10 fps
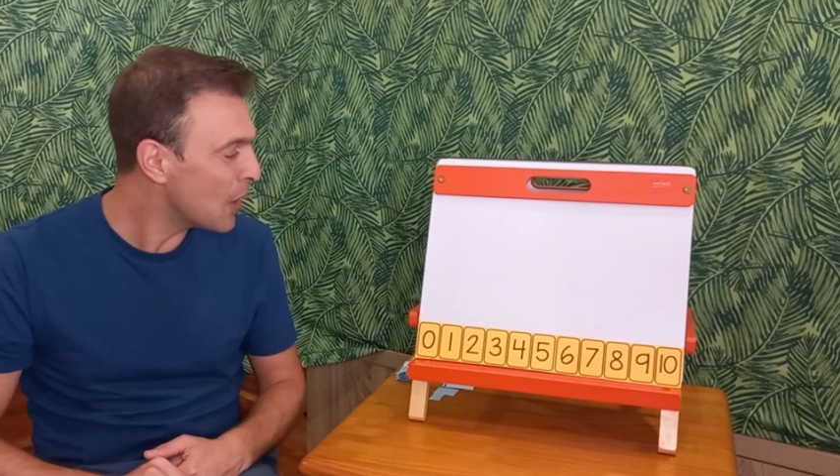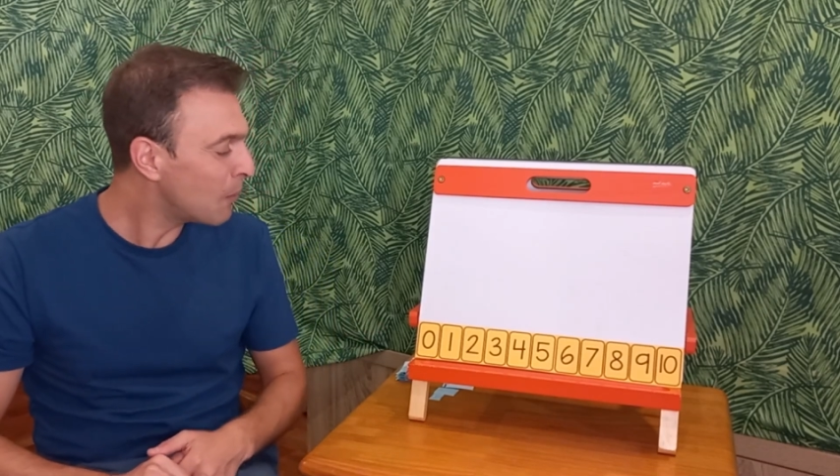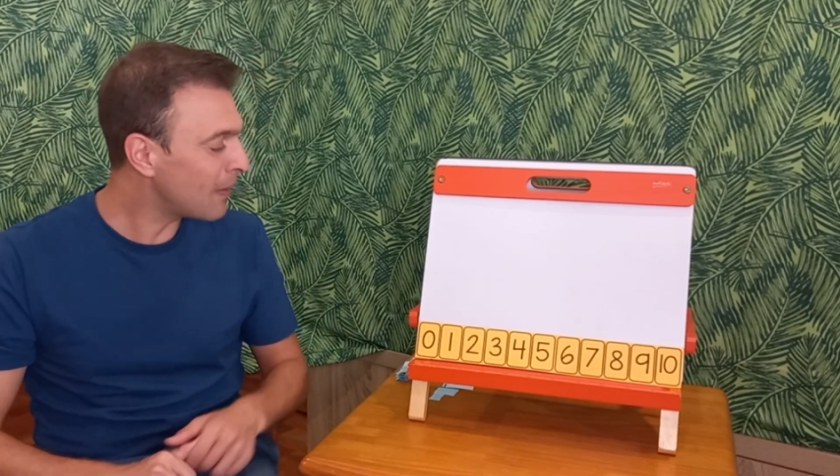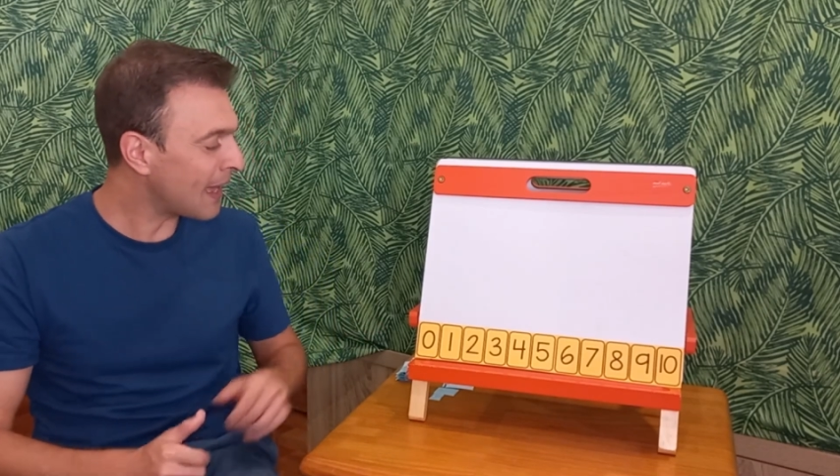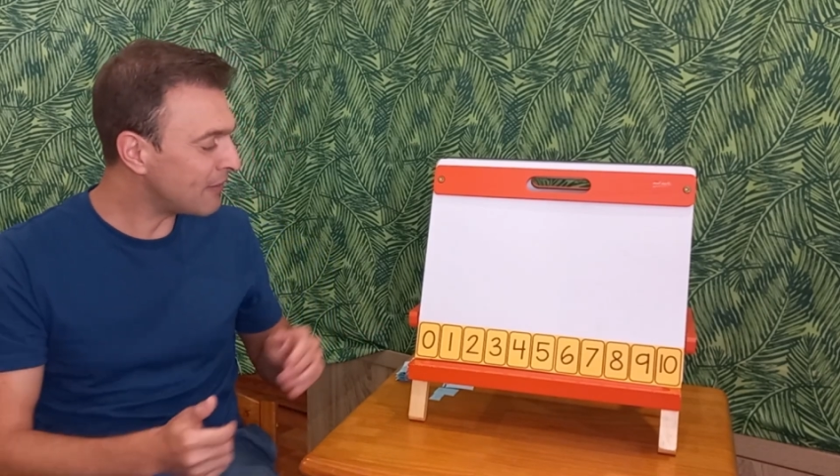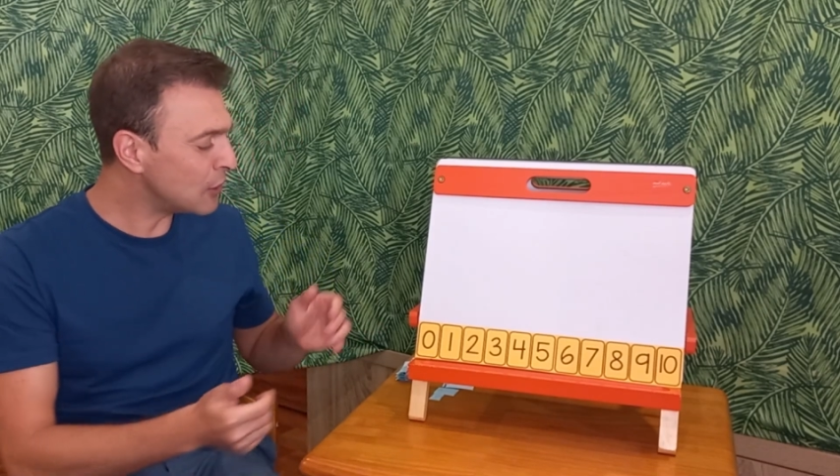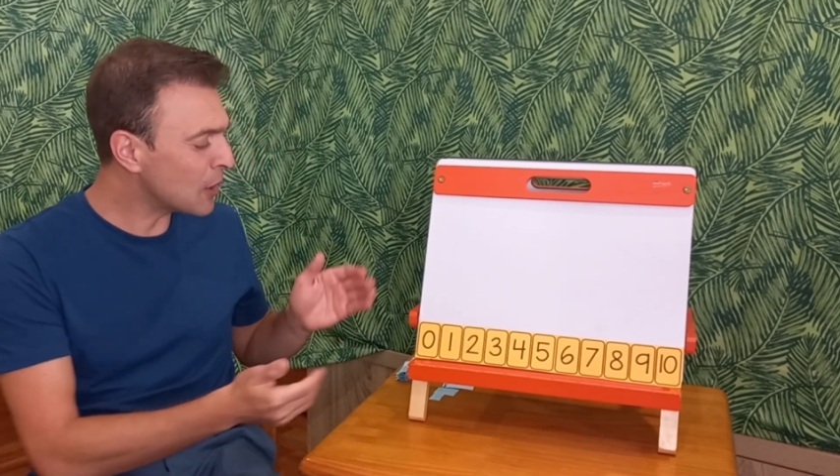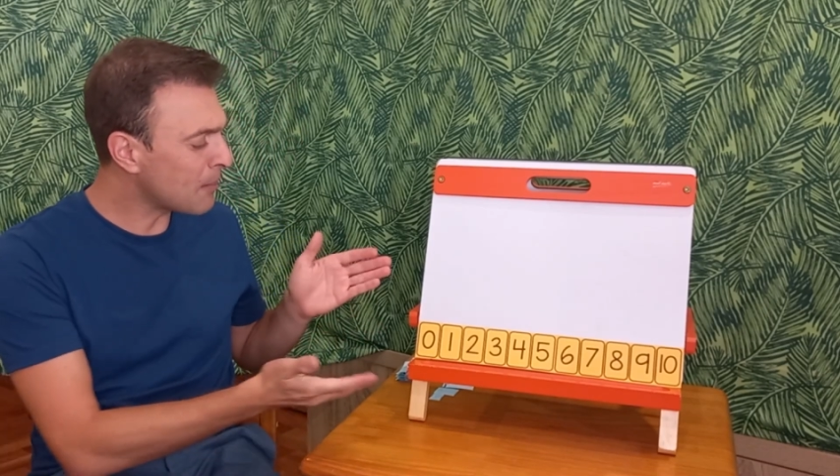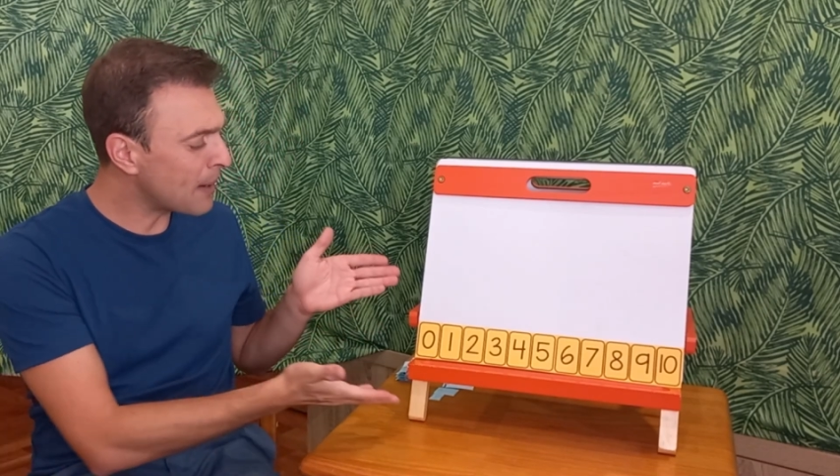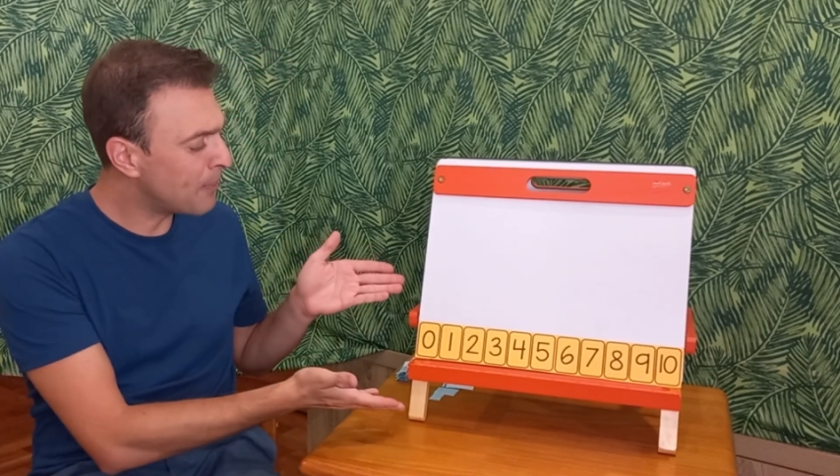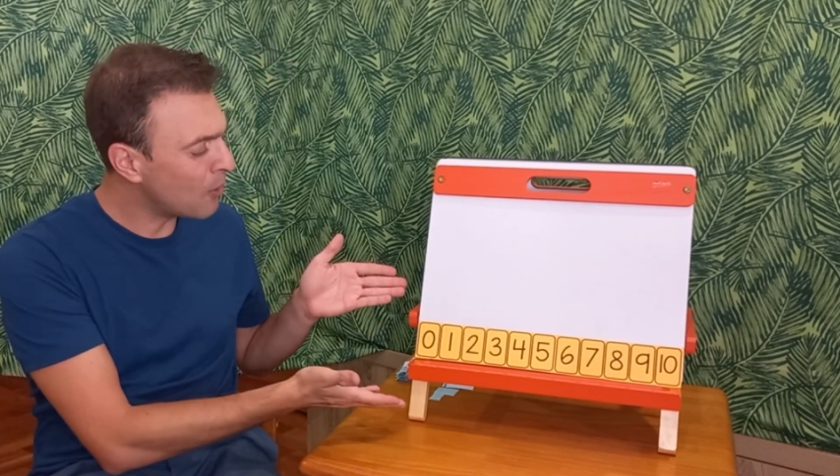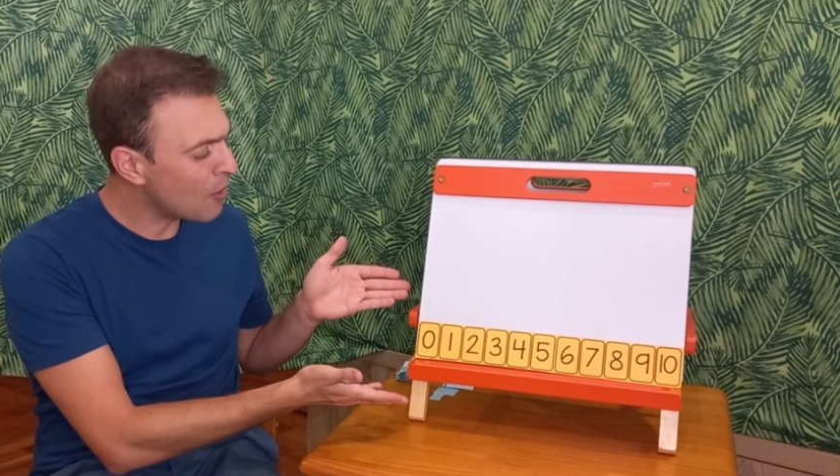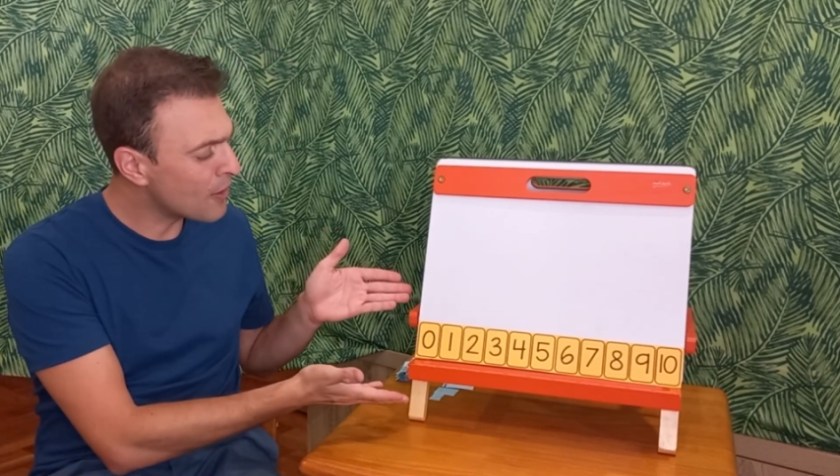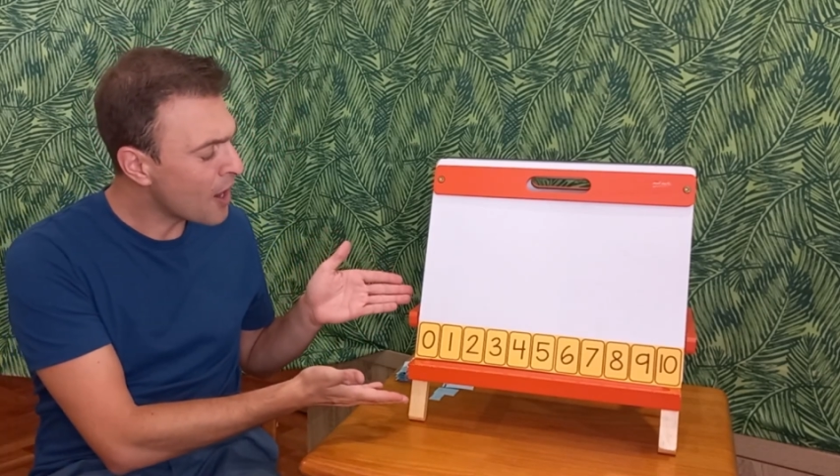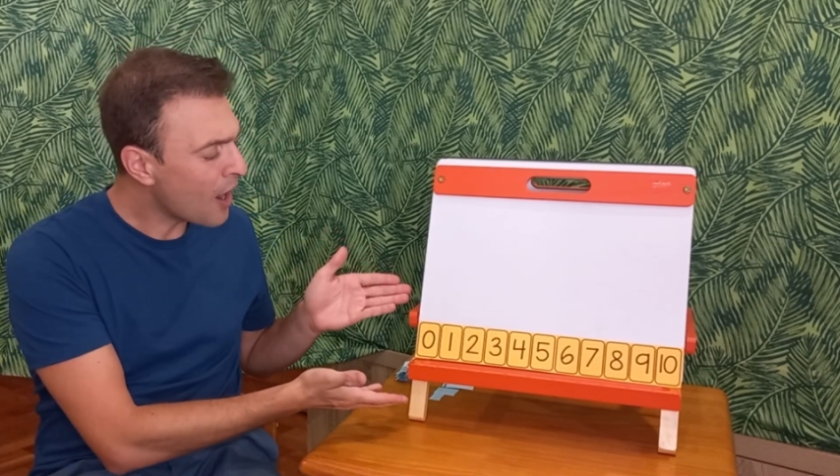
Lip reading: Well, have a look at my board.